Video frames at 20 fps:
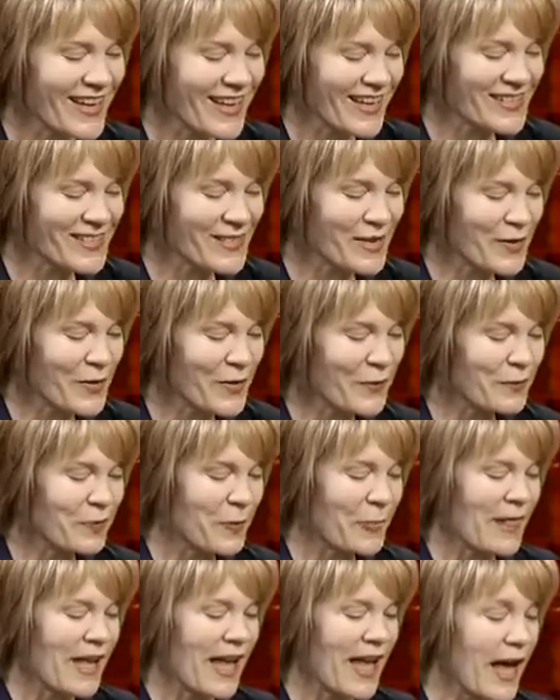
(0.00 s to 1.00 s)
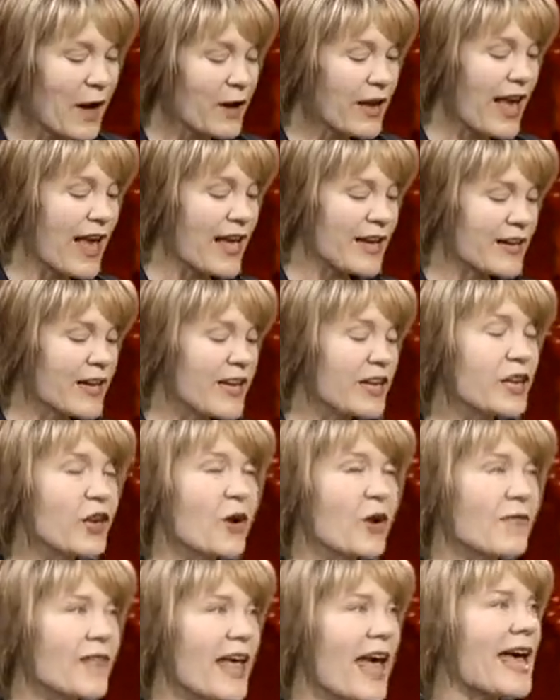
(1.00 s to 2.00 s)
Yeah, so again, you
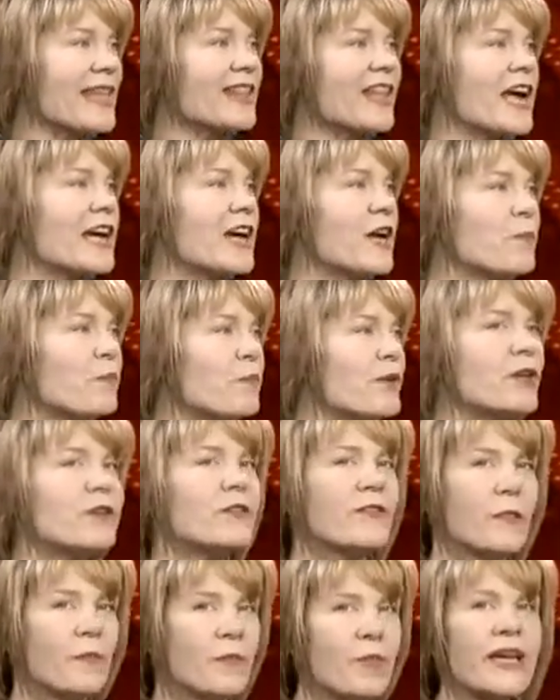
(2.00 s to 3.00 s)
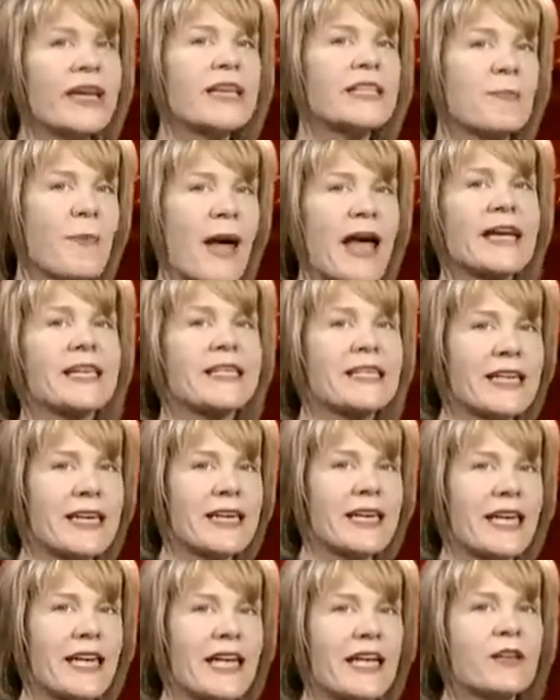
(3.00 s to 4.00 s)
know, in the headline on Bild, the biggest
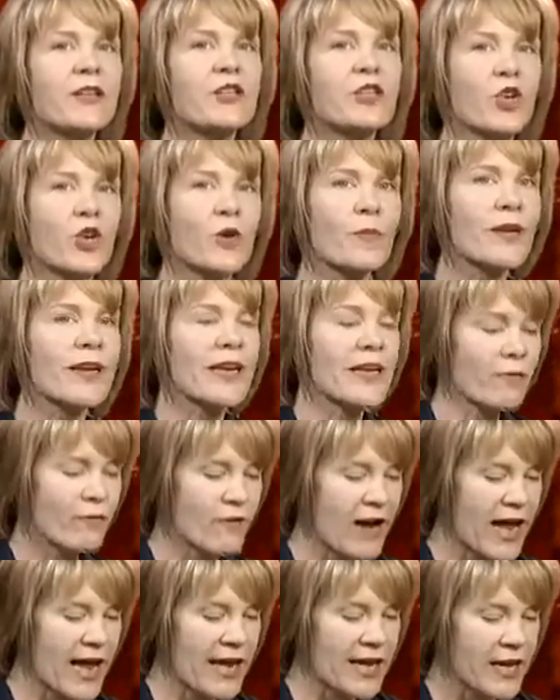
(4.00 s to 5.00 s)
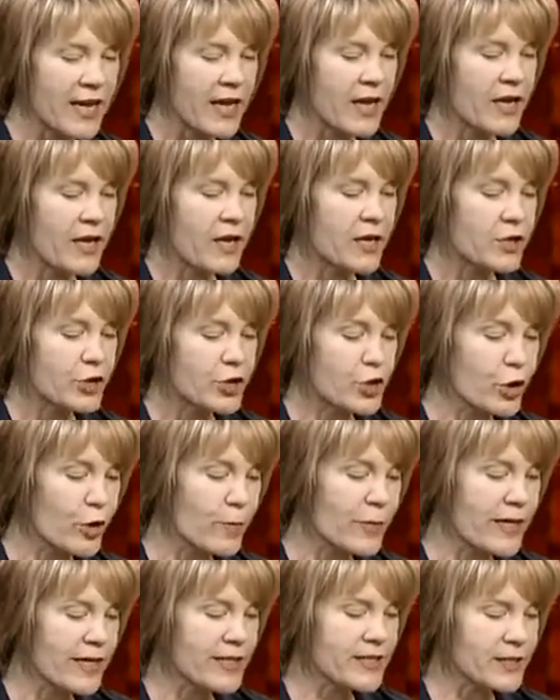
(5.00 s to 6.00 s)
magazine in Germany read,
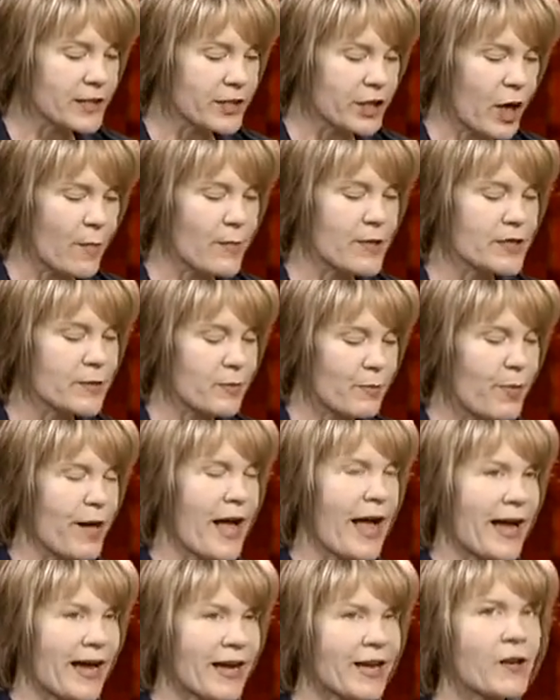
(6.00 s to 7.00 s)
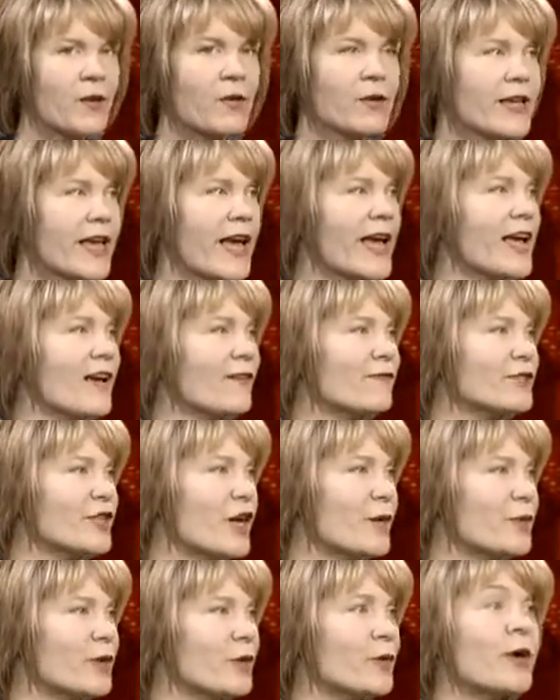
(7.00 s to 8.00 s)
Germany's dumbest bank,
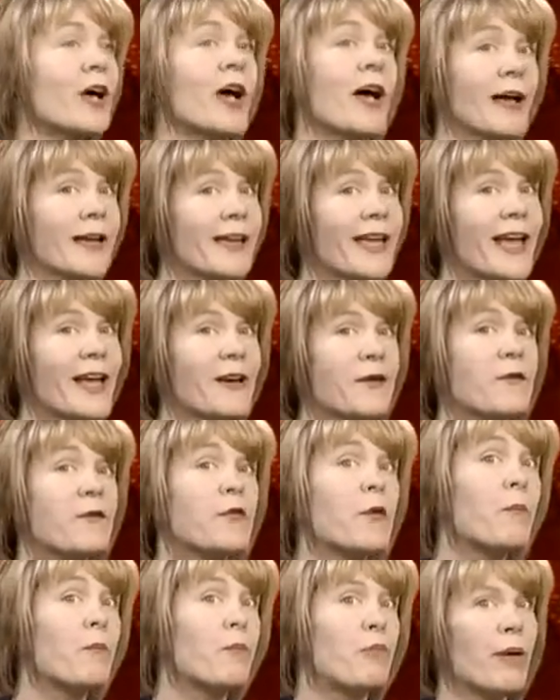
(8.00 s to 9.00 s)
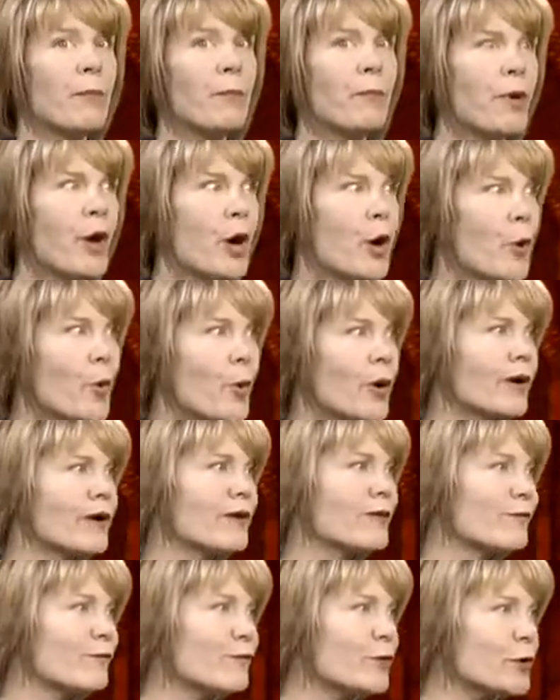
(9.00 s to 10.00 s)
KfW. Again, the bimbo
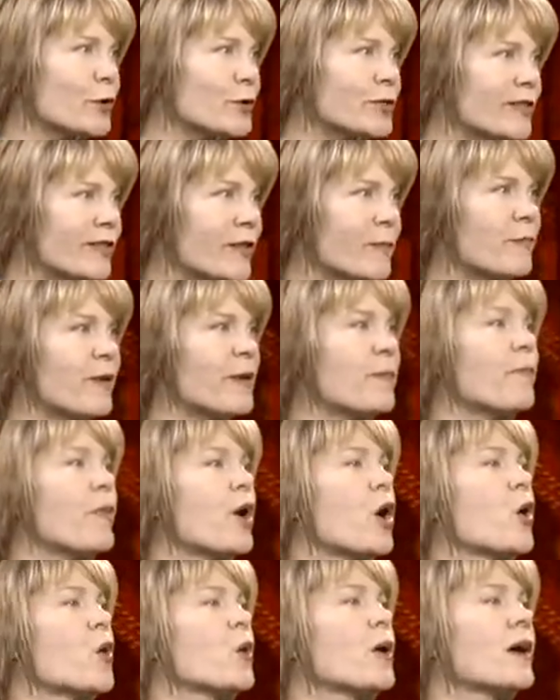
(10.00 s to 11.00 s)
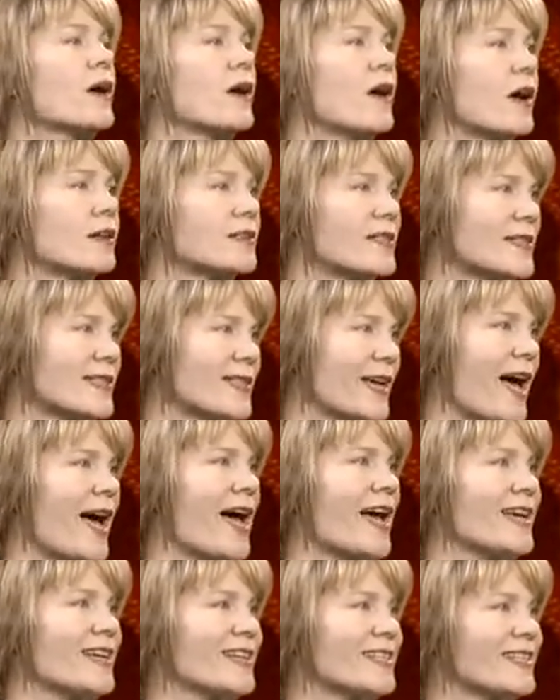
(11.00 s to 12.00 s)
route, the bimbo
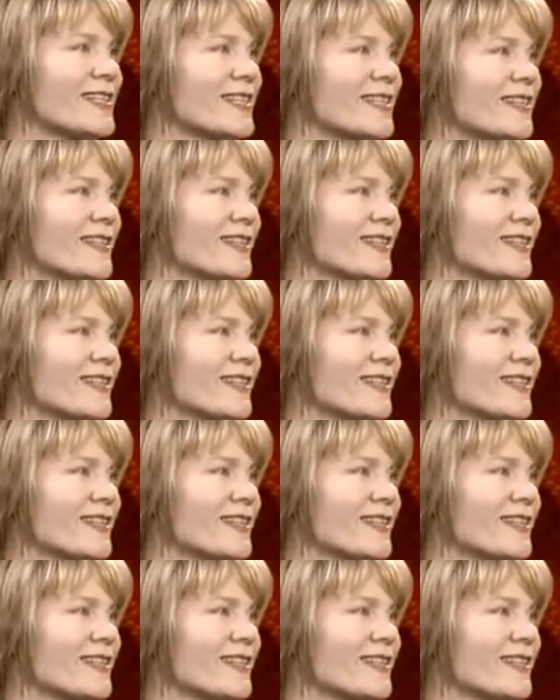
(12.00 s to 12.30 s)
disguise.